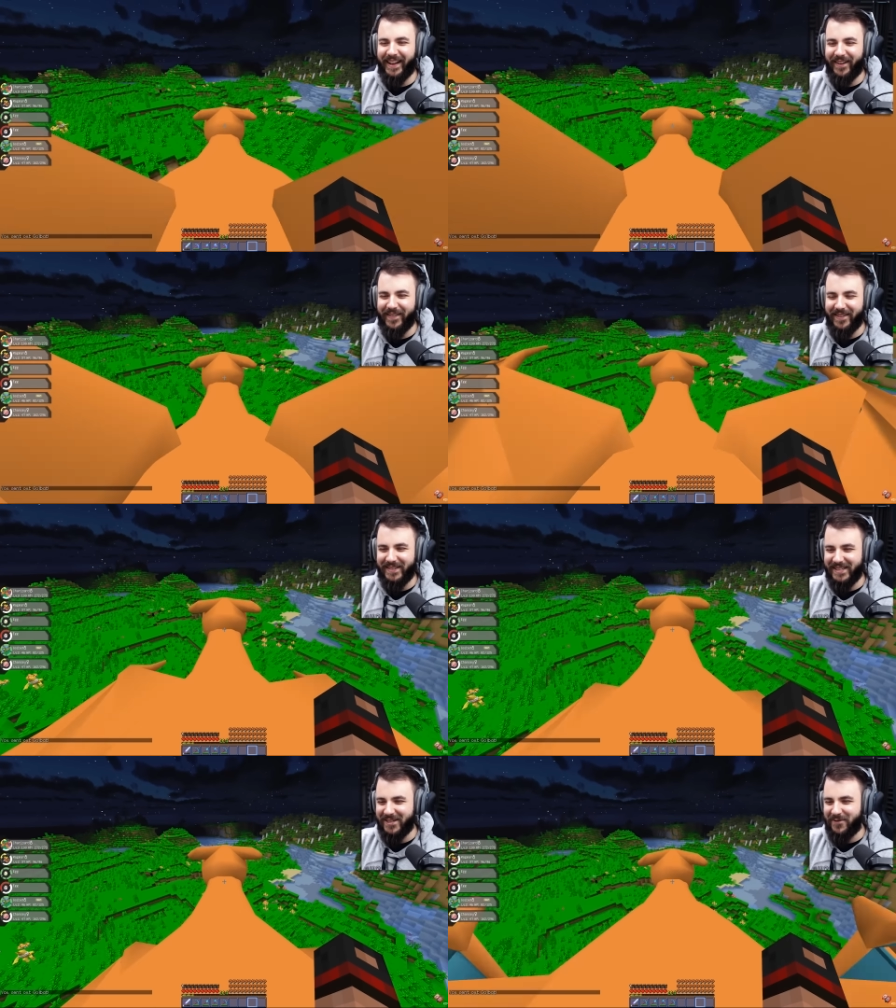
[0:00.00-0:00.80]
I want him
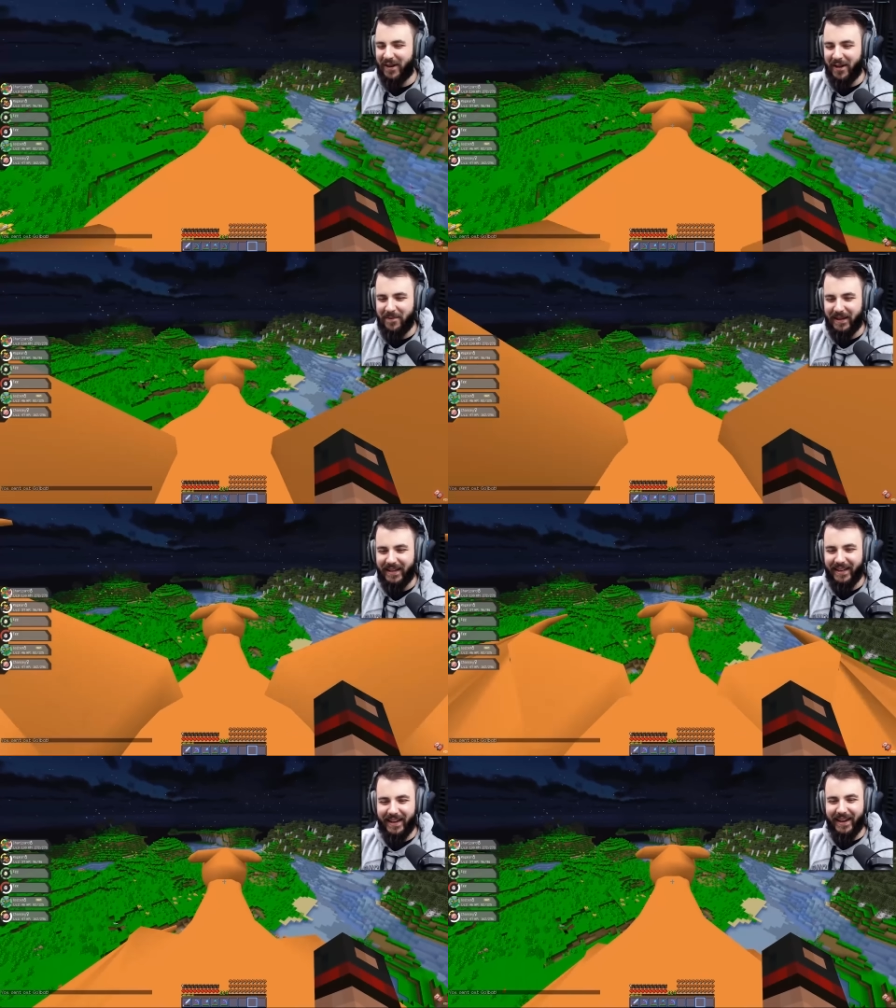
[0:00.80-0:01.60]
to just follow me.
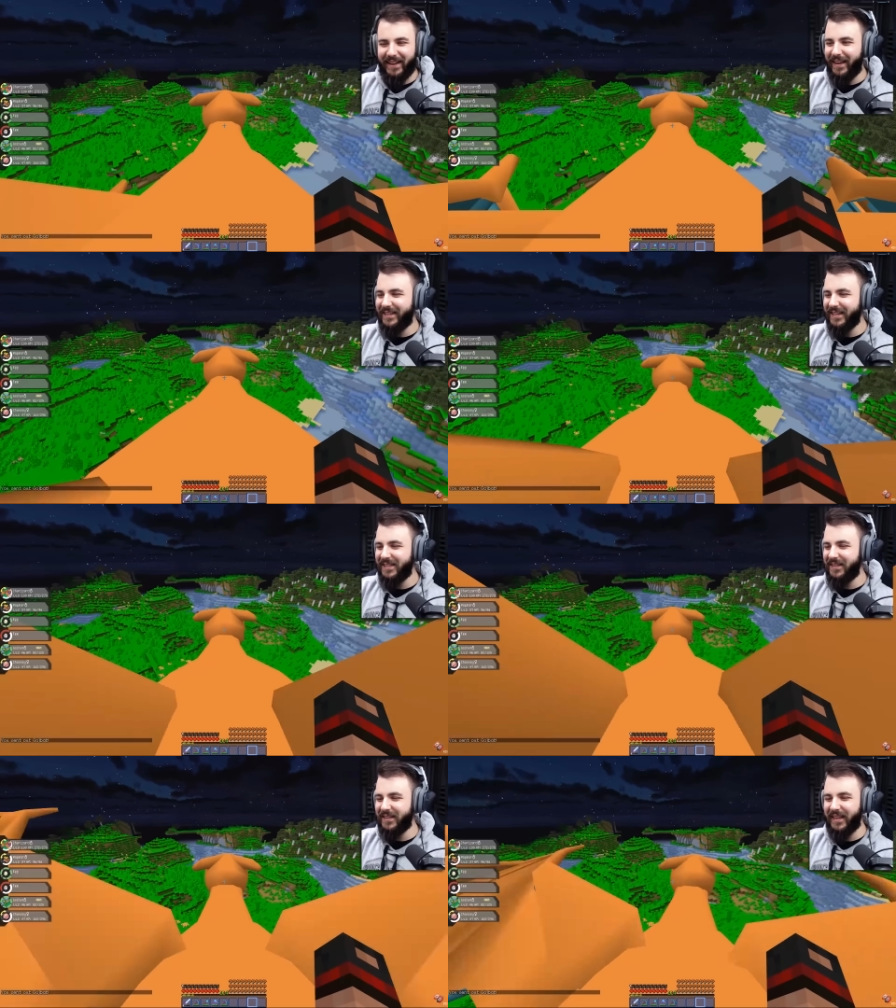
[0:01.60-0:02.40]
It
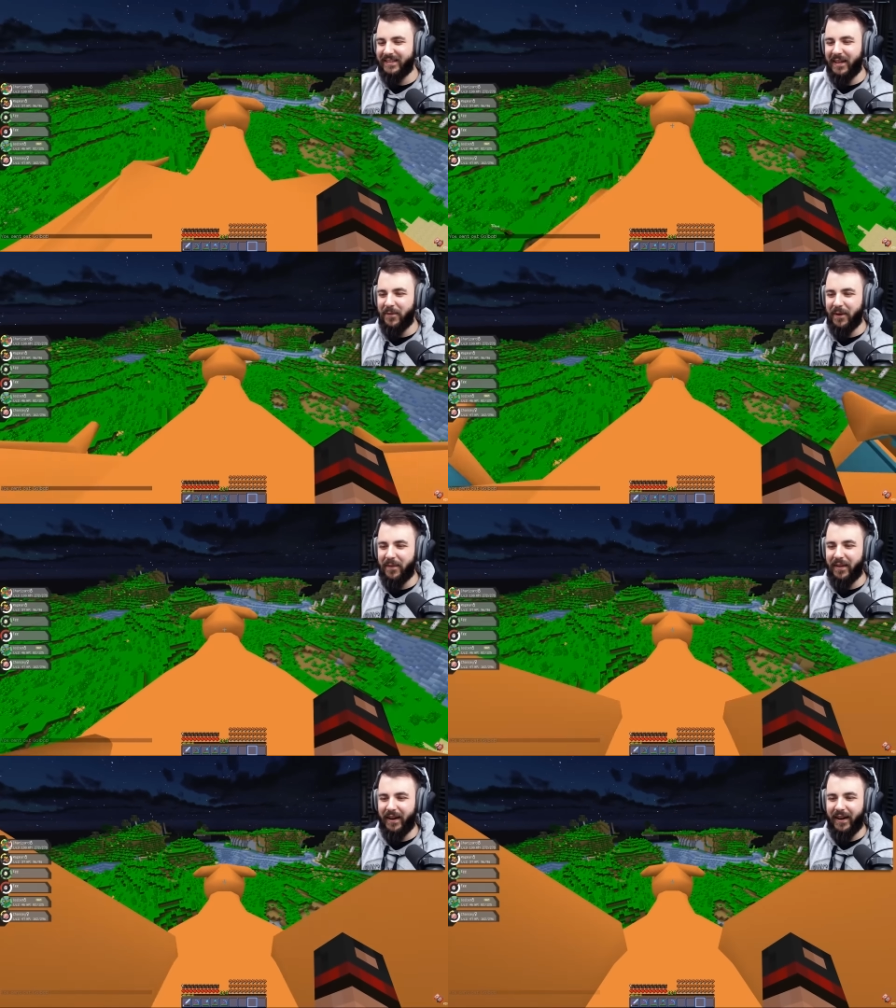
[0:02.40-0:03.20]
doesn't look like they will,
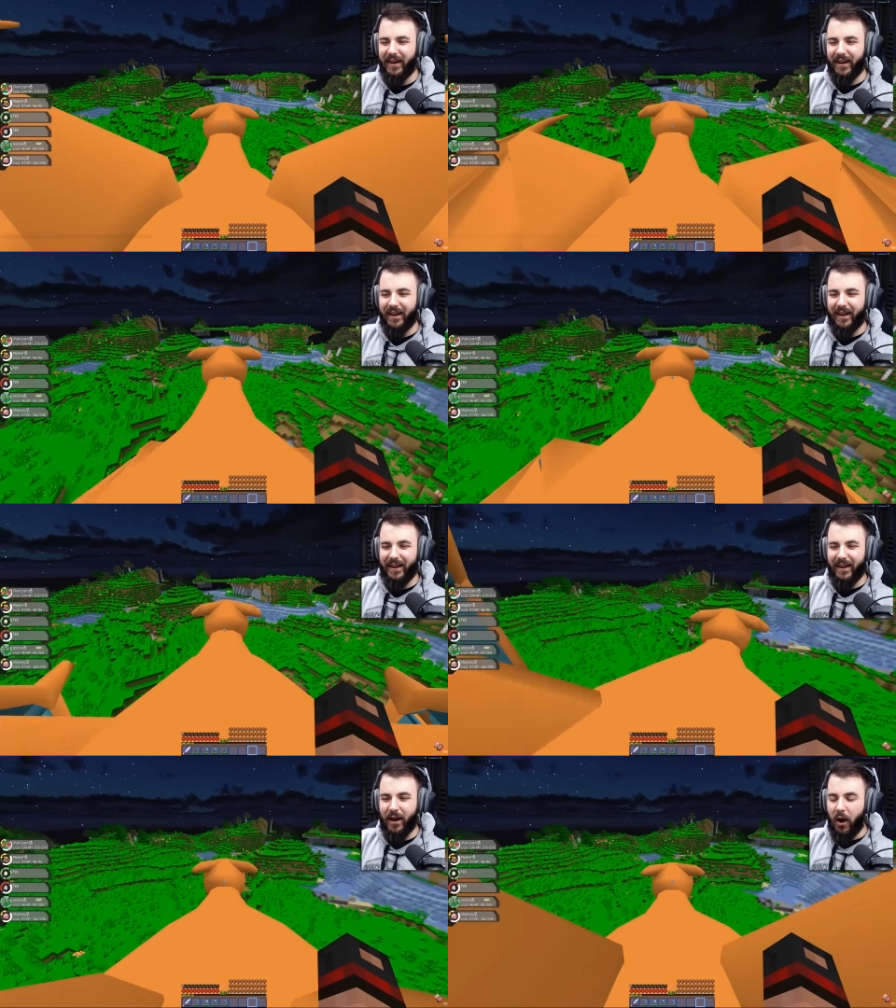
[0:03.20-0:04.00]
though.
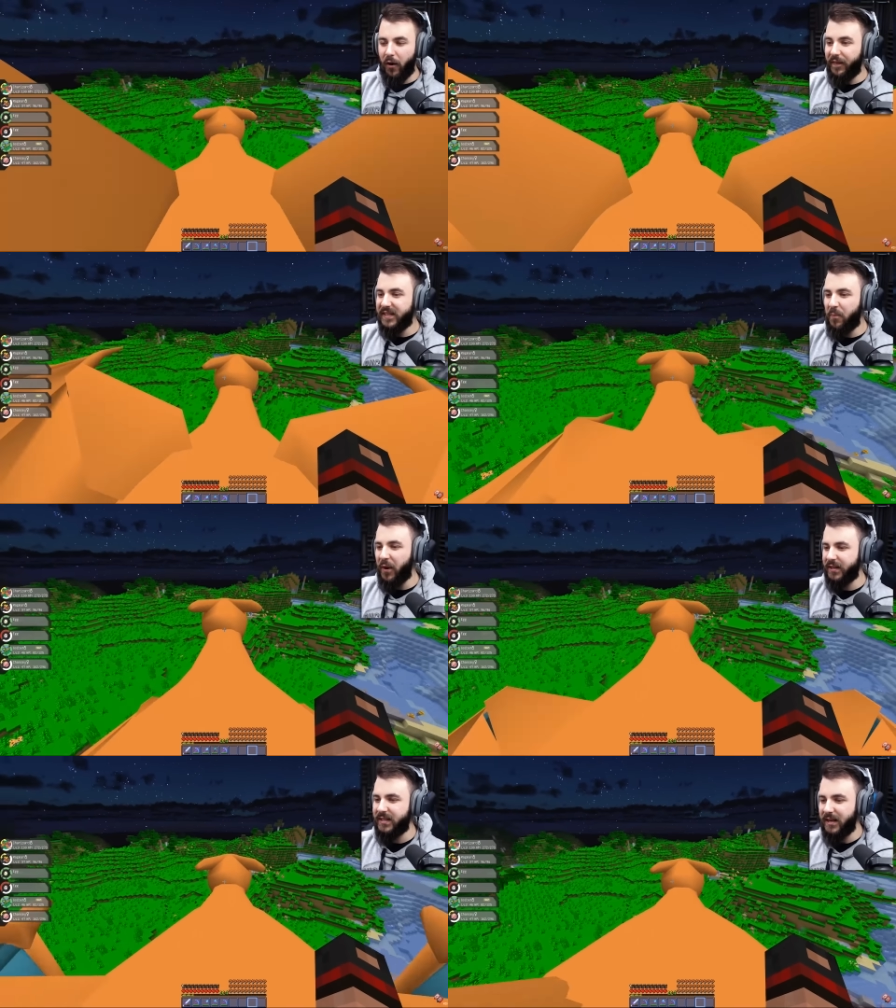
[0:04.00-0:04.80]
there's a
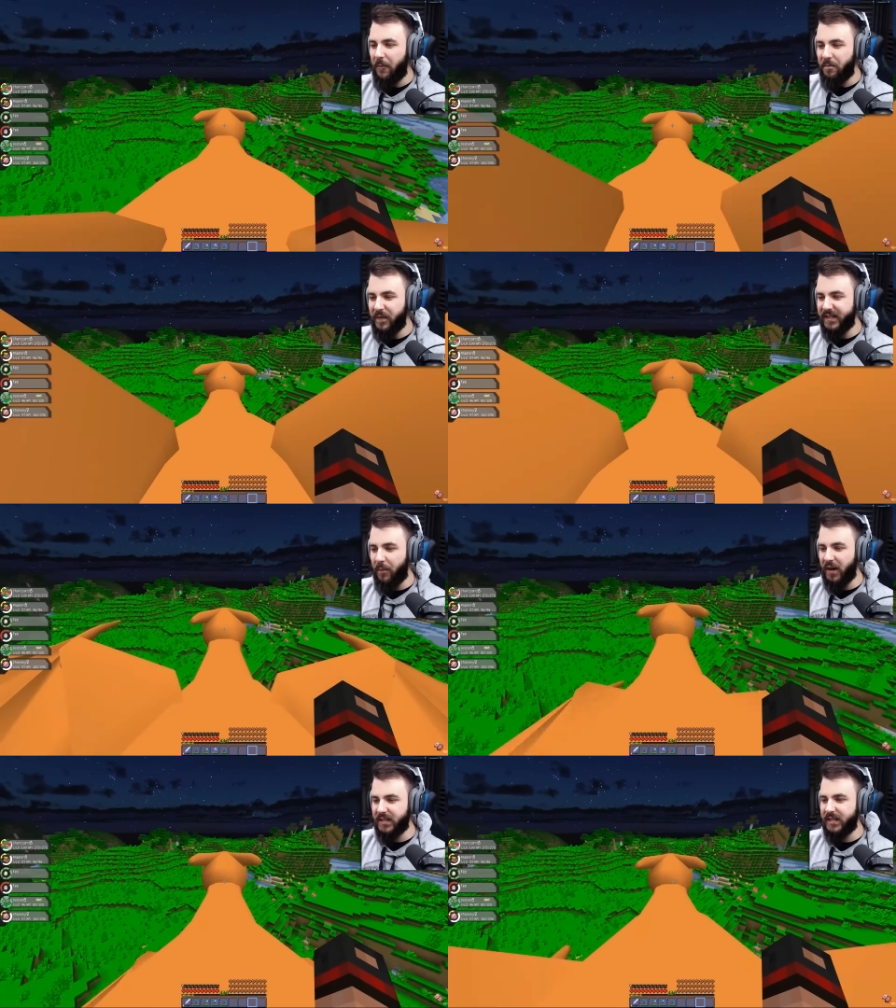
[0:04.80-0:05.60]
boss. There's a
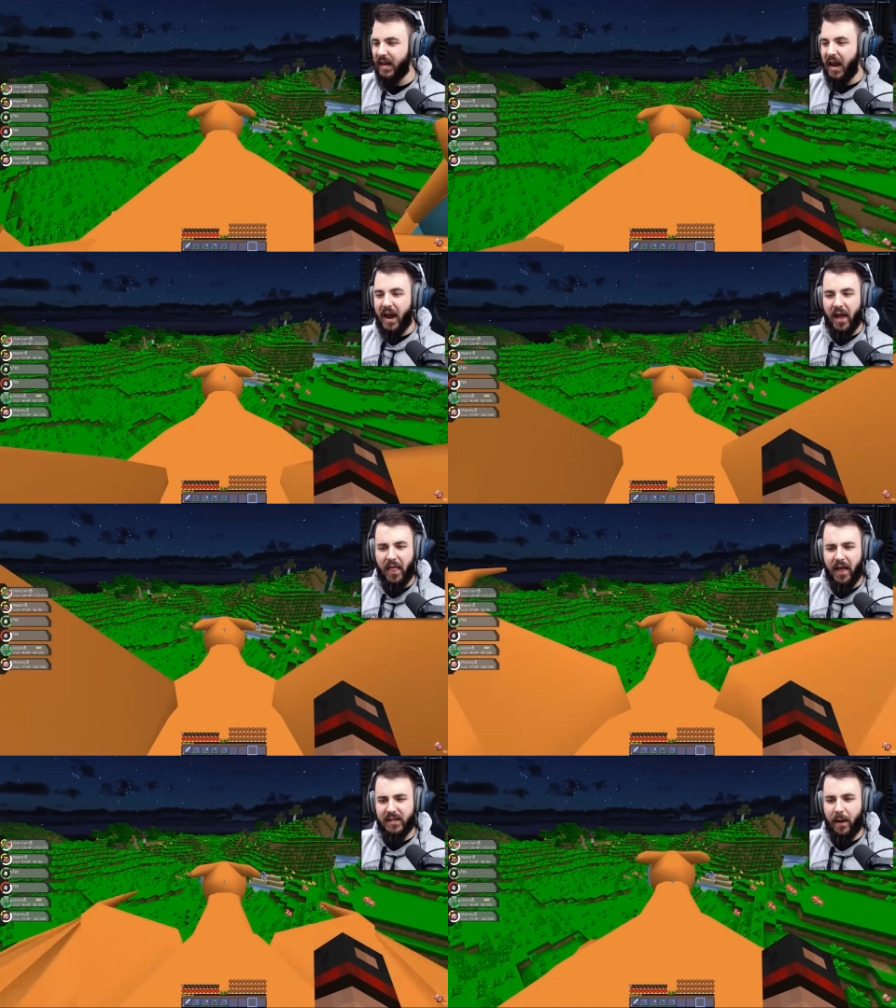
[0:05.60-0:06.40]
bus. Uh,
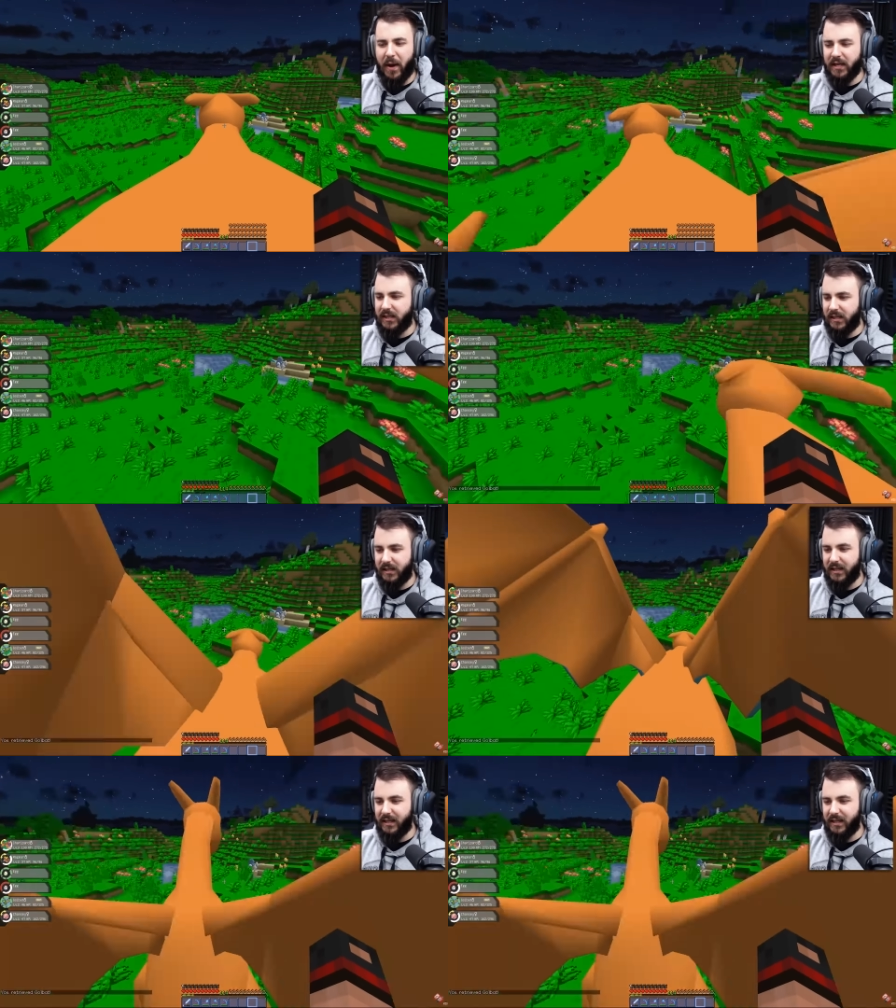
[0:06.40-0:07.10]
there's a bus.